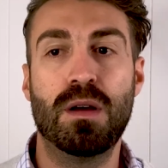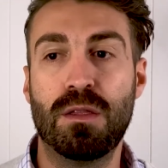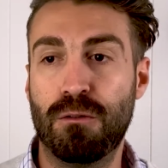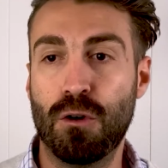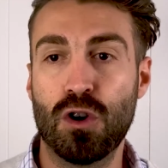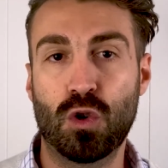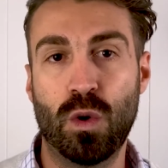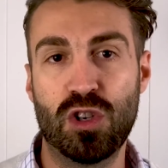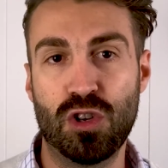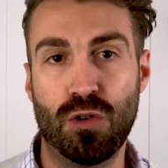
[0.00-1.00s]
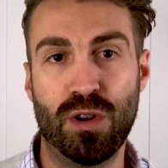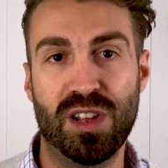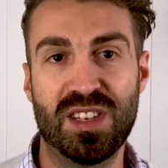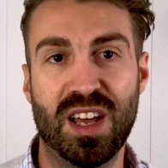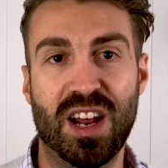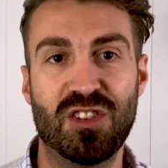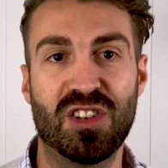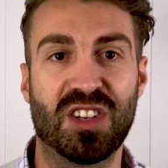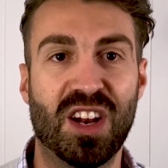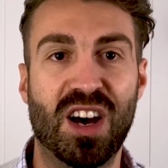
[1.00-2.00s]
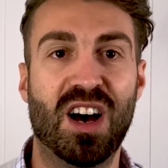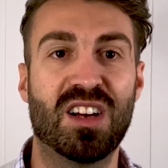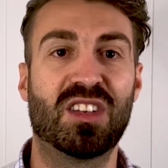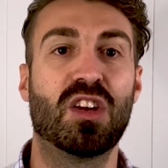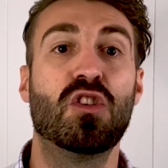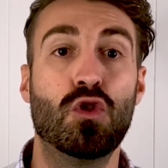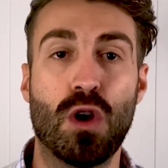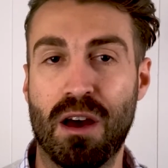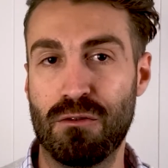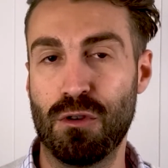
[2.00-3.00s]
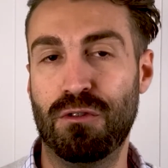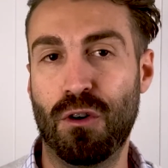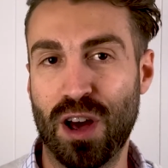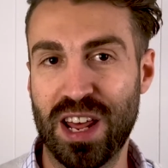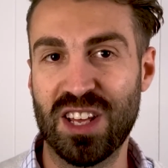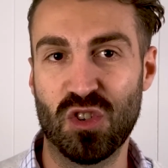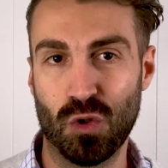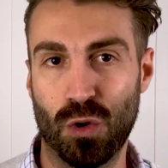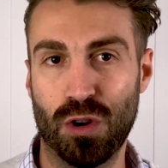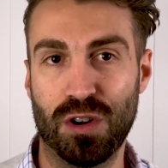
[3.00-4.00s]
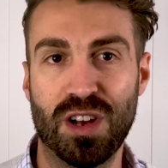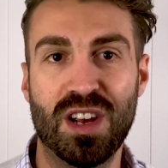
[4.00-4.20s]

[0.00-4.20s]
The first question a real estate agent is going to ask, do you have your finance sorted?